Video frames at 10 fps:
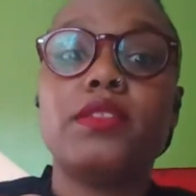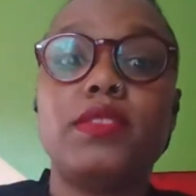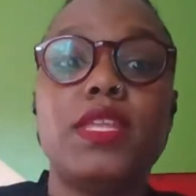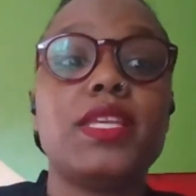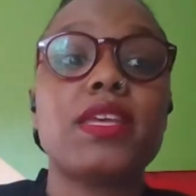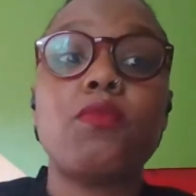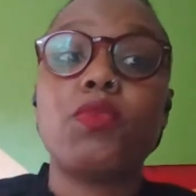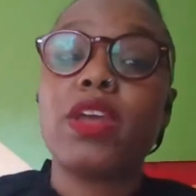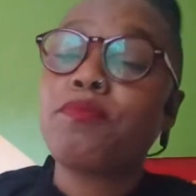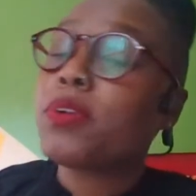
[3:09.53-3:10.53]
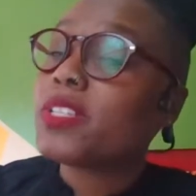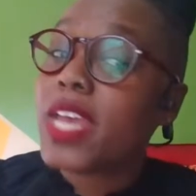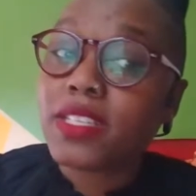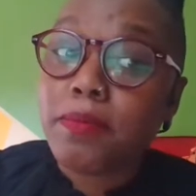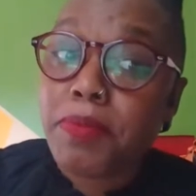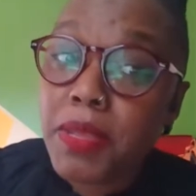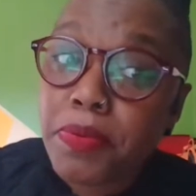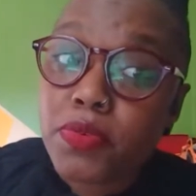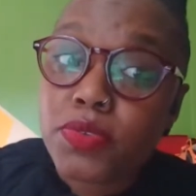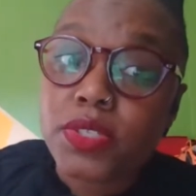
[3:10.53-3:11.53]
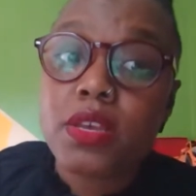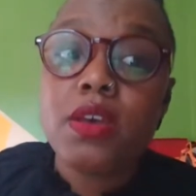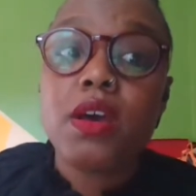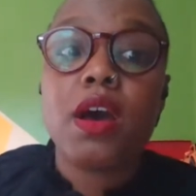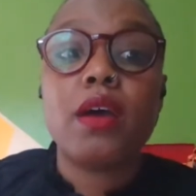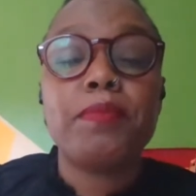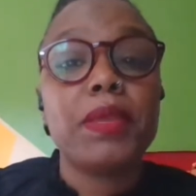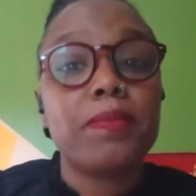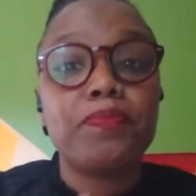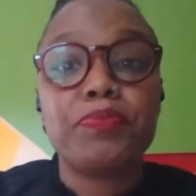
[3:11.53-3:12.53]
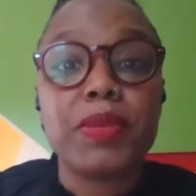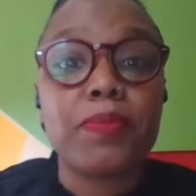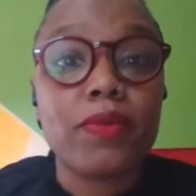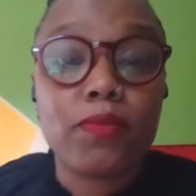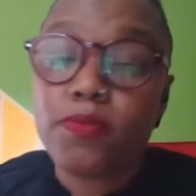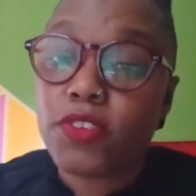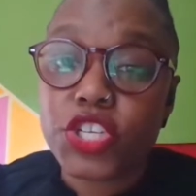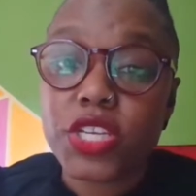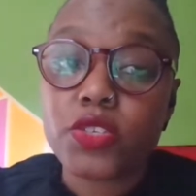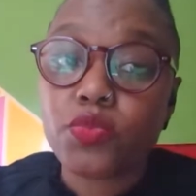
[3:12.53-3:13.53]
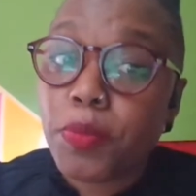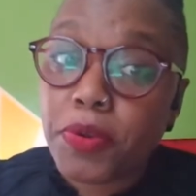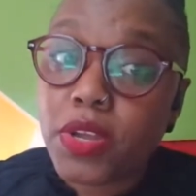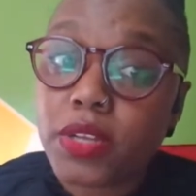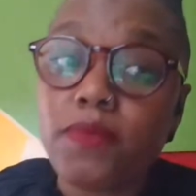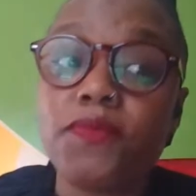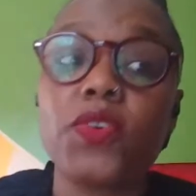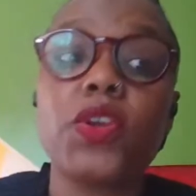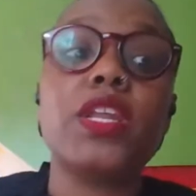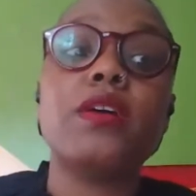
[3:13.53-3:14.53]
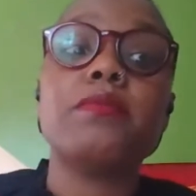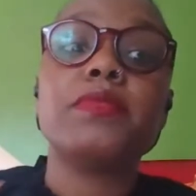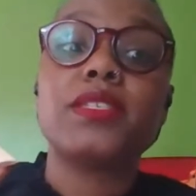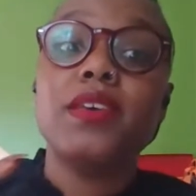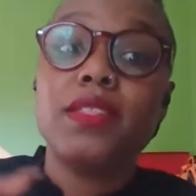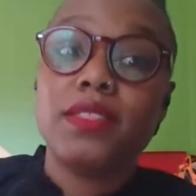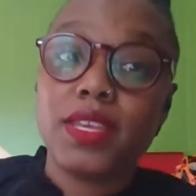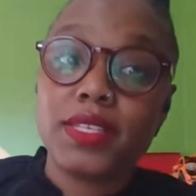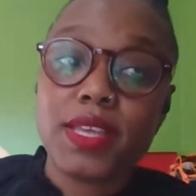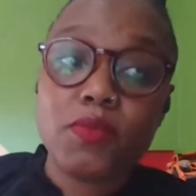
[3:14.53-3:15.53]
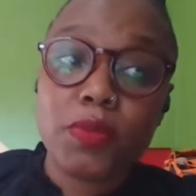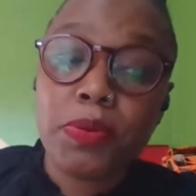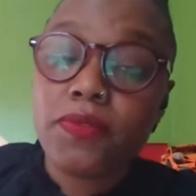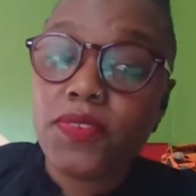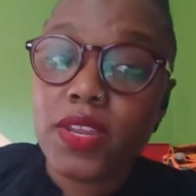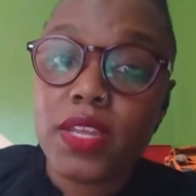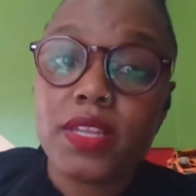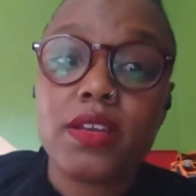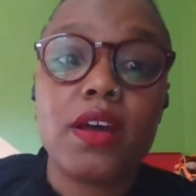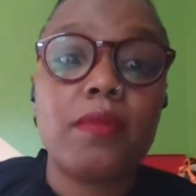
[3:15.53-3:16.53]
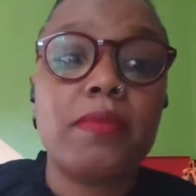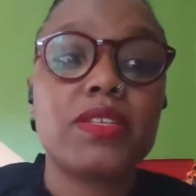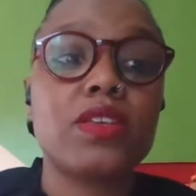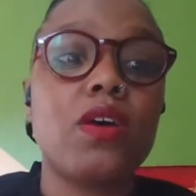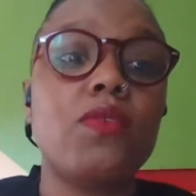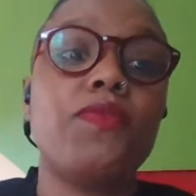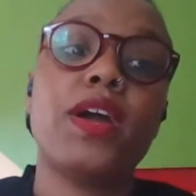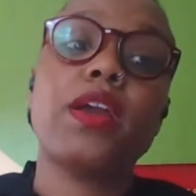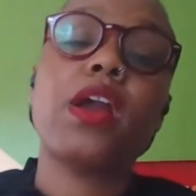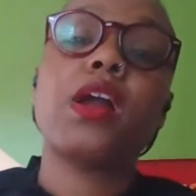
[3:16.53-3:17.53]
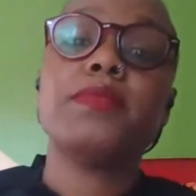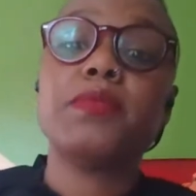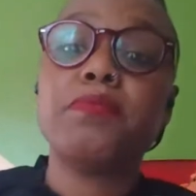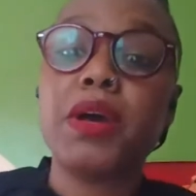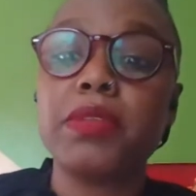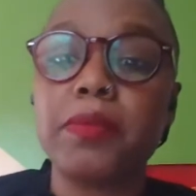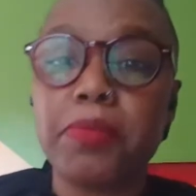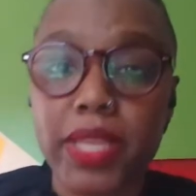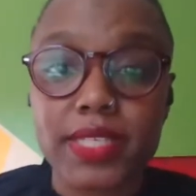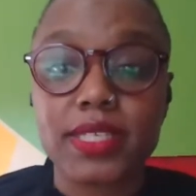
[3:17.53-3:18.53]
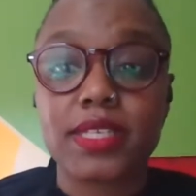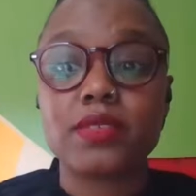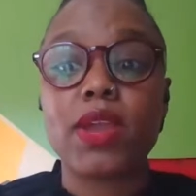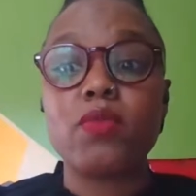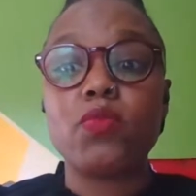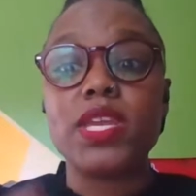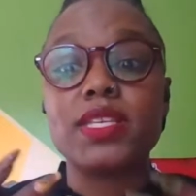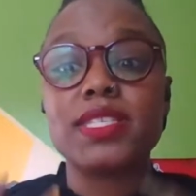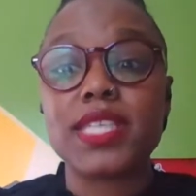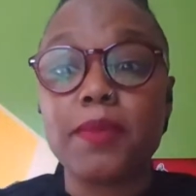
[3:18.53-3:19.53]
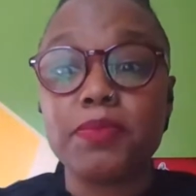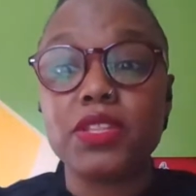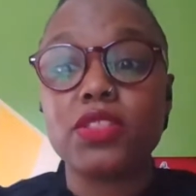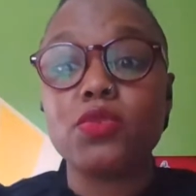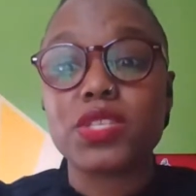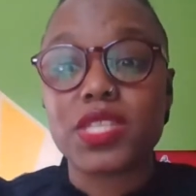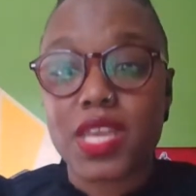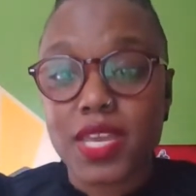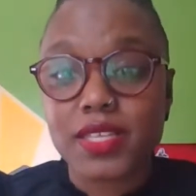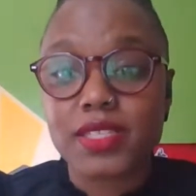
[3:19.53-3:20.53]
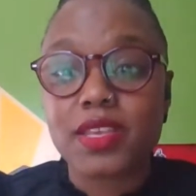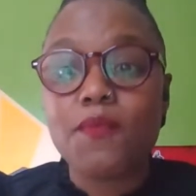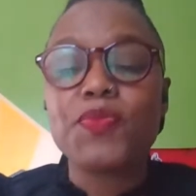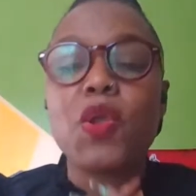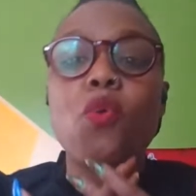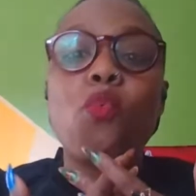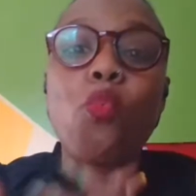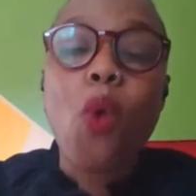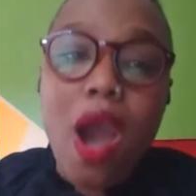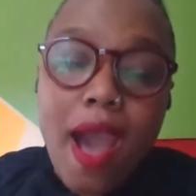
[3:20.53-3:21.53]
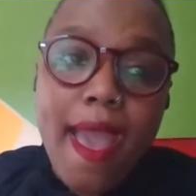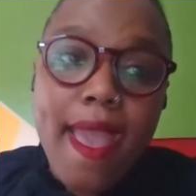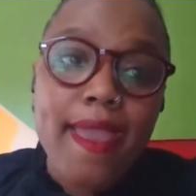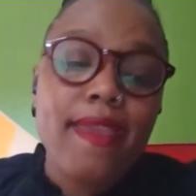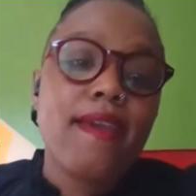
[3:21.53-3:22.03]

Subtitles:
things that would have protected people in Virginia's reproductive freedoms, things that would have prevented assault firearms in public places, right? We accepted those things. Why?